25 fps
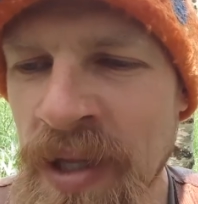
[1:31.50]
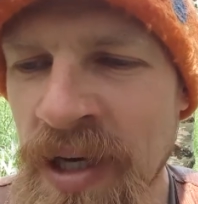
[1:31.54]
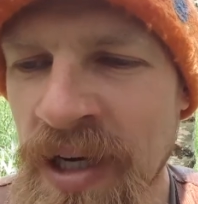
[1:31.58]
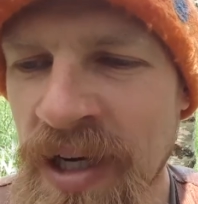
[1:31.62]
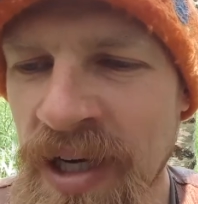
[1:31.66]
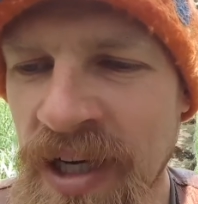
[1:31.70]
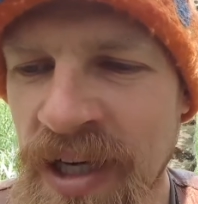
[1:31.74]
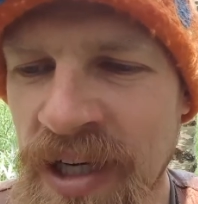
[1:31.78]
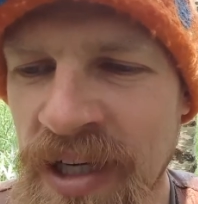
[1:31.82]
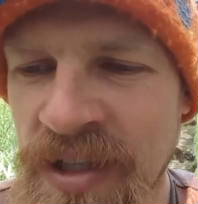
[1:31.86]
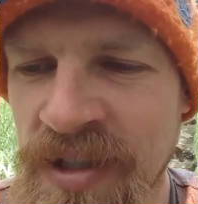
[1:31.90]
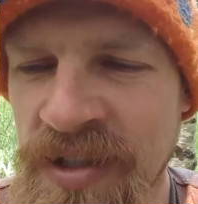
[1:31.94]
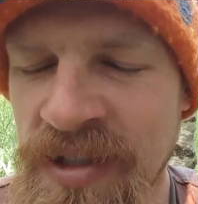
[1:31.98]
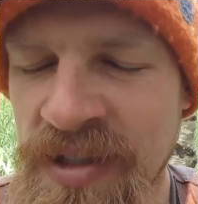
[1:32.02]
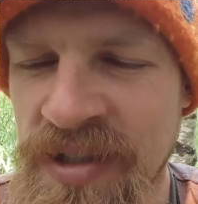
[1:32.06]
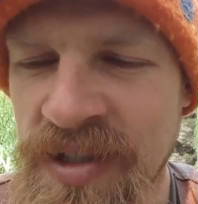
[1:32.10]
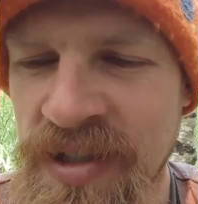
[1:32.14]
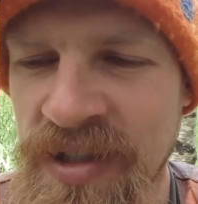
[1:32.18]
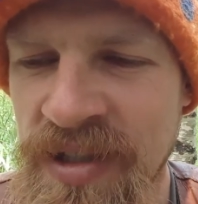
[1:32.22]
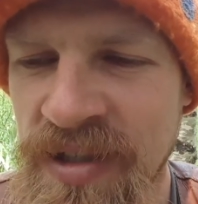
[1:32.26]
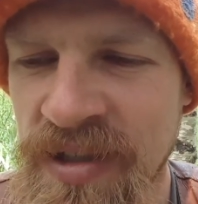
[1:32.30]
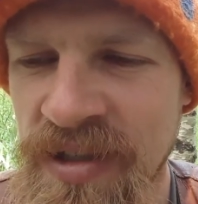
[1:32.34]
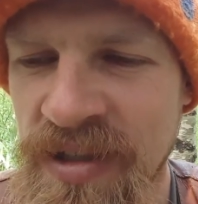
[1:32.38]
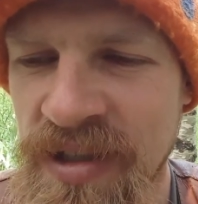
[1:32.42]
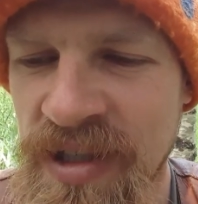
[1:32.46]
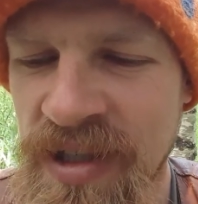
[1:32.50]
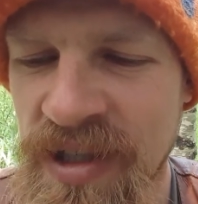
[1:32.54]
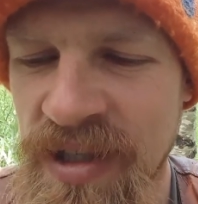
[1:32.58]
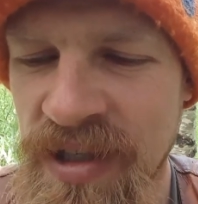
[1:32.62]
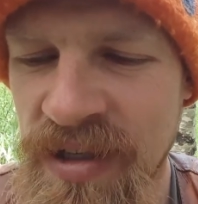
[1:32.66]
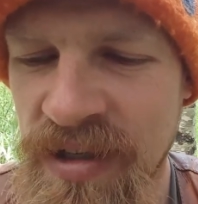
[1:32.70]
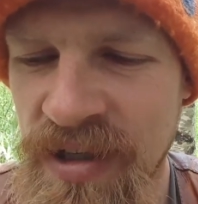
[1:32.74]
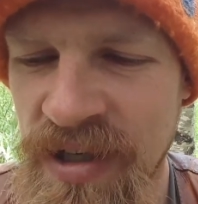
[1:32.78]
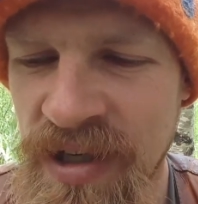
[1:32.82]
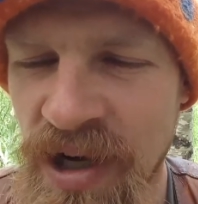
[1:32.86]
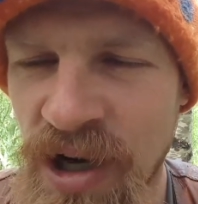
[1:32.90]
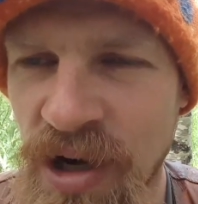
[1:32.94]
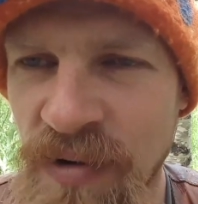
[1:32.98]
And
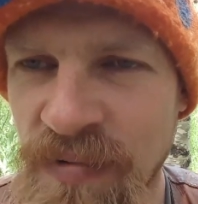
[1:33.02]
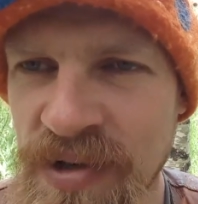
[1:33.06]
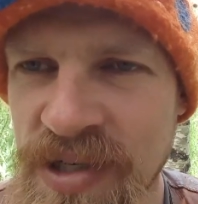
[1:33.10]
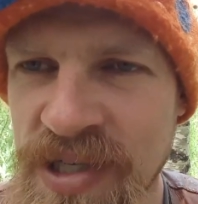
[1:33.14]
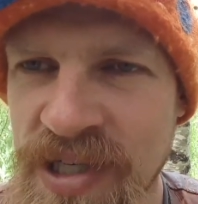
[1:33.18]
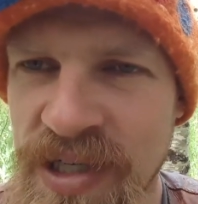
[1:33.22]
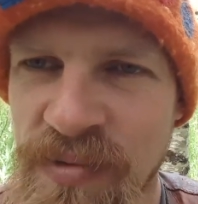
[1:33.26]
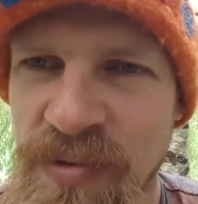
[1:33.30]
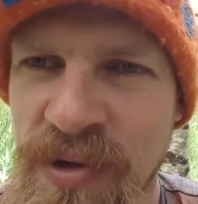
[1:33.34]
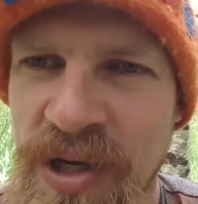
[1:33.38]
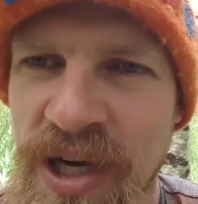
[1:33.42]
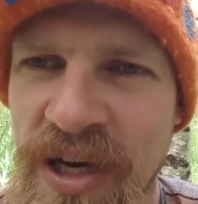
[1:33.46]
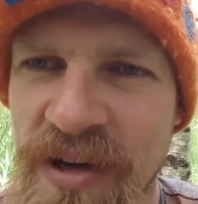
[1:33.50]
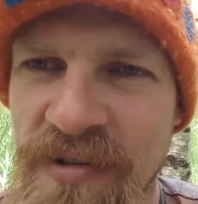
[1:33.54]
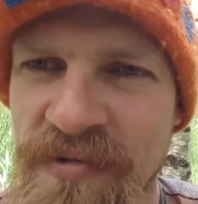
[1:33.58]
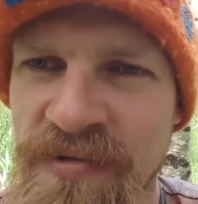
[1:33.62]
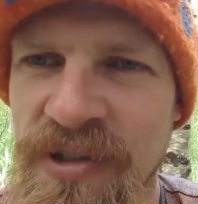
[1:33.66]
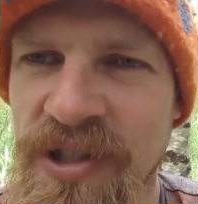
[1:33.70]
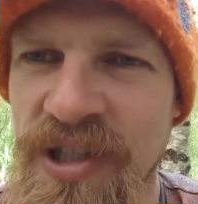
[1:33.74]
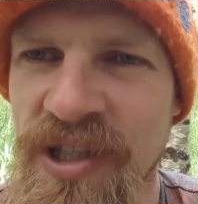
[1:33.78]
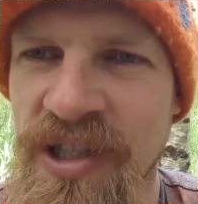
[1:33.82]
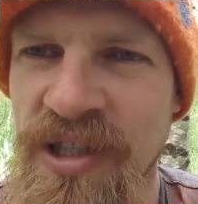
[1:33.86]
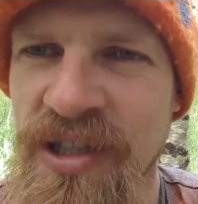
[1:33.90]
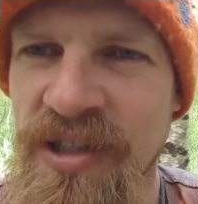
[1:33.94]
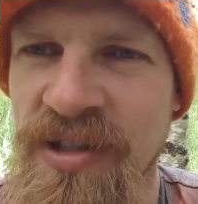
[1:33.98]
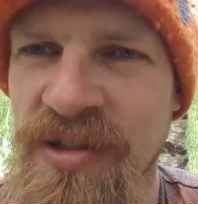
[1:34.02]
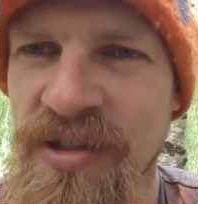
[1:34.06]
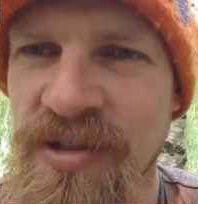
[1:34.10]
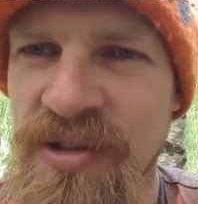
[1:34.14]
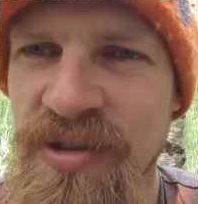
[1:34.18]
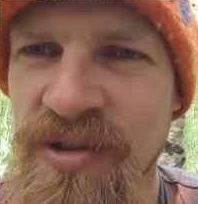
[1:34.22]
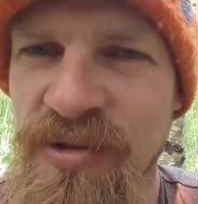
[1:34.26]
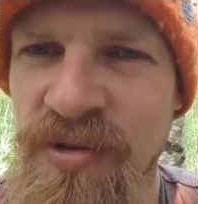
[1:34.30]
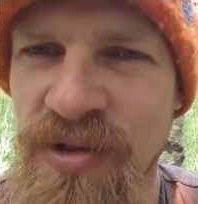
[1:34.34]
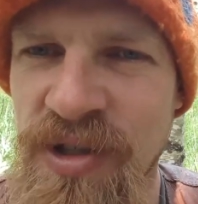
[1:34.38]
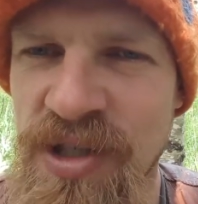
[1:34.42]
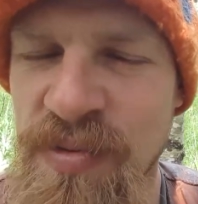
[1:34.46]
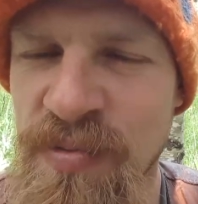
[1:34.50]
obviously we have a need
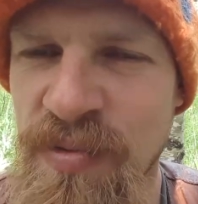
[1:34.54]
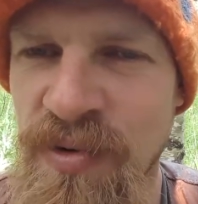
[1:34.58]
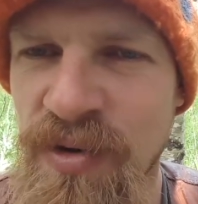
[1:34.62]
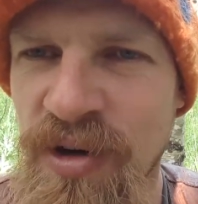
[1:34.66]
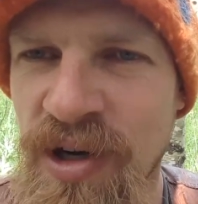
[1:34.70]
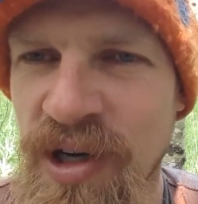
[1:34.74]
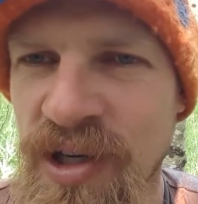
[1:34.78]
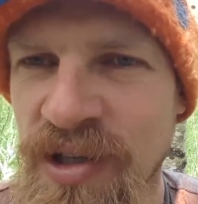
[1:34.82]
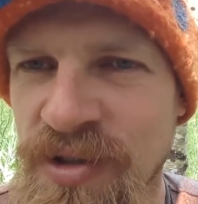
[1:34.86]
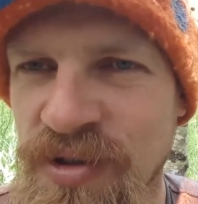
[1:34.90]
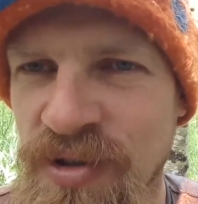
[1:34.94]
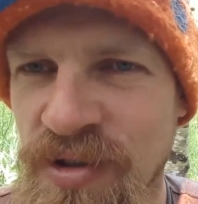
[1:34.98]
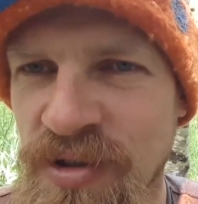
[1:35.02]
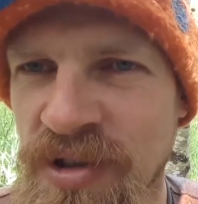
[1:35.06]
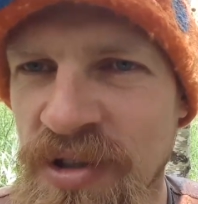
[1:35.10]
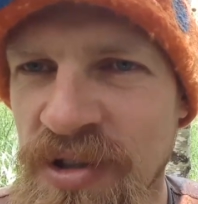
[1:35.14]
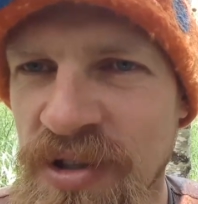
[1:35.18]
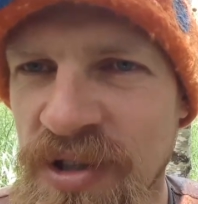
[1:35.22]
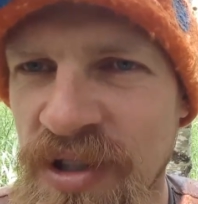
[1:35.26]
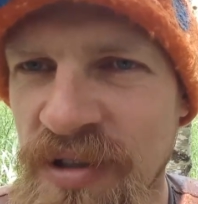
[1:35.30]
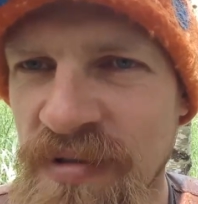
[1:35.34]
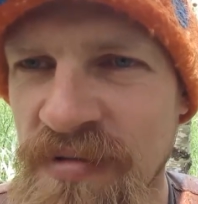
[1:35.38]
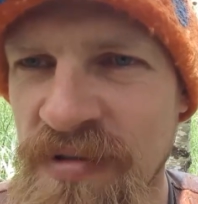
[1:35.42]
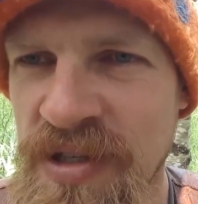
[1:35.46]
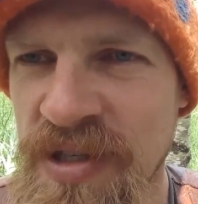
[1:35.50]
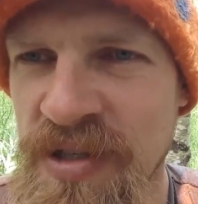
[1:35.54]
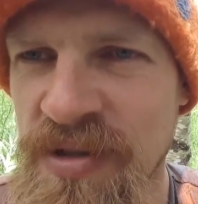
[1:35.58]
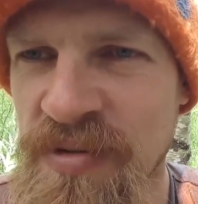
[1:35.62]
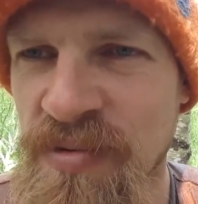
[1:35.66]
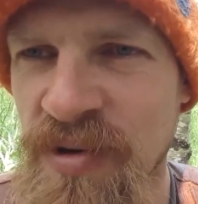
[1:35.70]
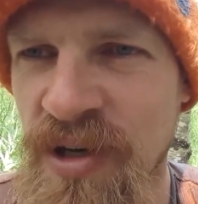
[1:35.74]
to explore alternatives.